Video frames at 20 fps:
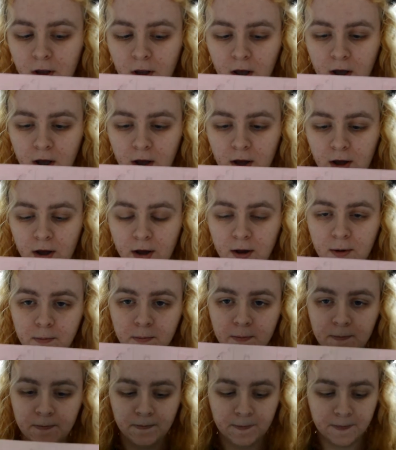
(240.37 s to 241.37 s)

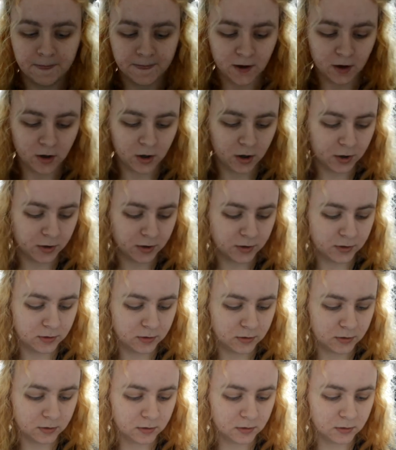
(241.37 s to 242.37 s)
um,
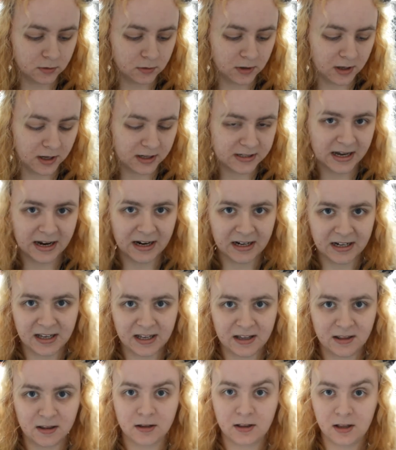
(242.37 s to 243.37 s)
on
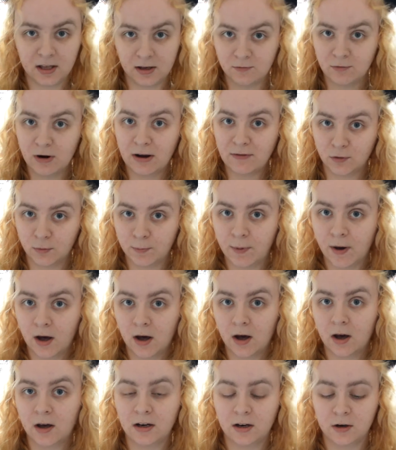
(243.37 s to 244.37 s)
exactly the, the unravel
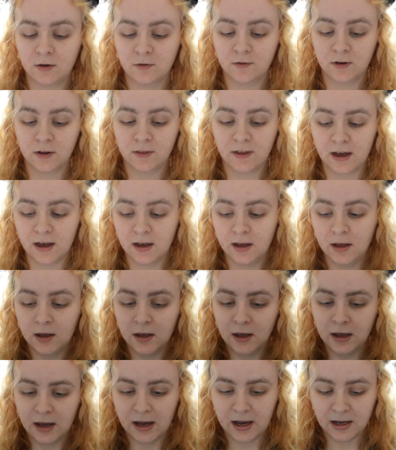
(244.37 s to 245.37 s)
part and everything like that.
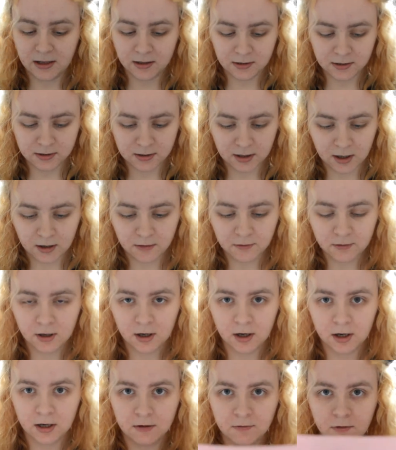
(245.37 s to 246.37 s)
And I've
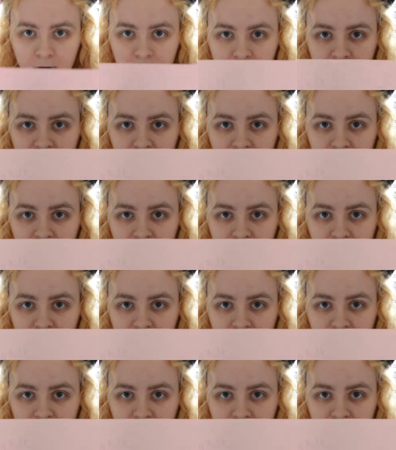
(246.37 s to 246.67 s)
kind of written